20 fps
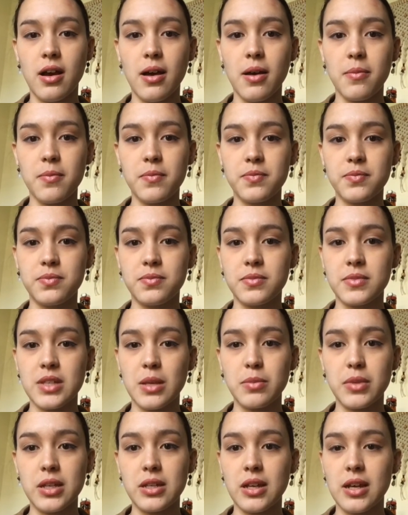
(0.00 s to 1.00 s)
something nice
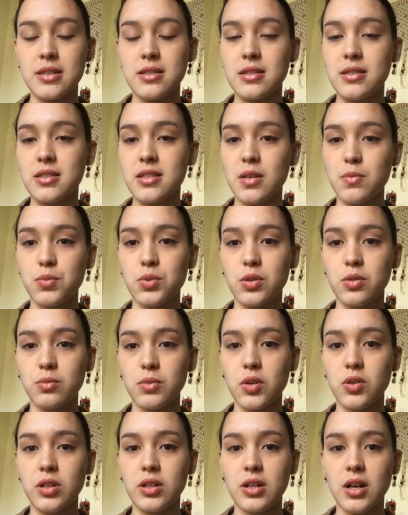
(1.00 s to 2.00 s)
and simple, muted
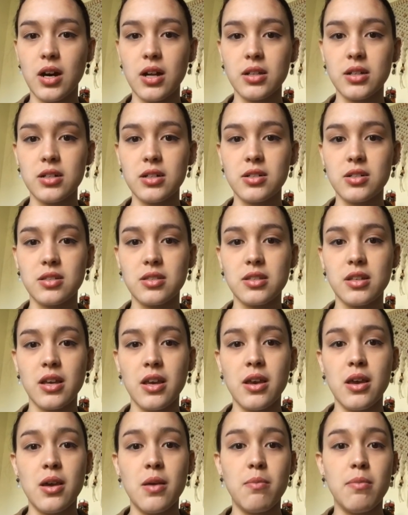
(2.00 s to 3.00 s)
colors. Make
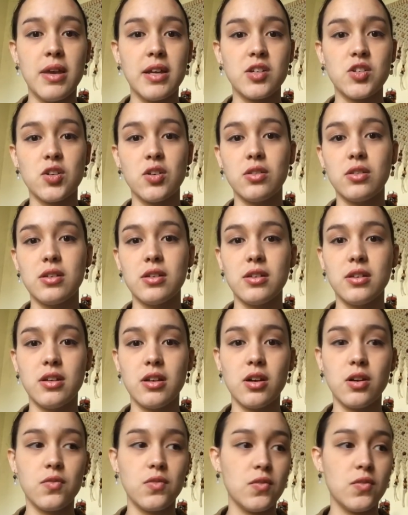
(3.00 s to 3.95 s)
sure that, you know, if you've got little